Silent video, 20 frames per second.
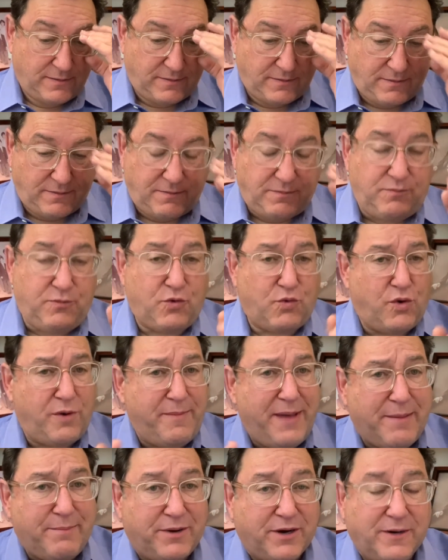
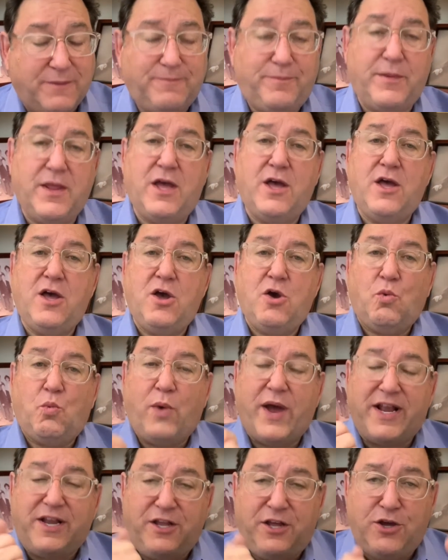remember,
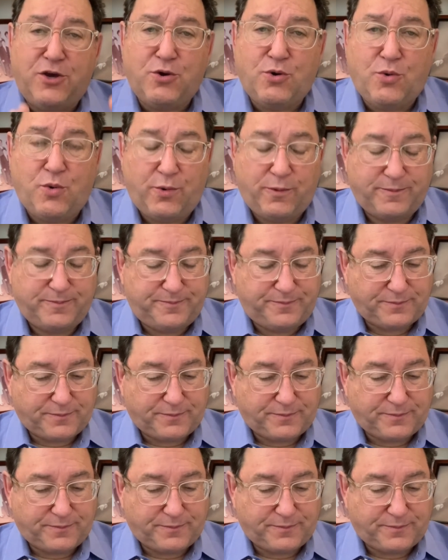when you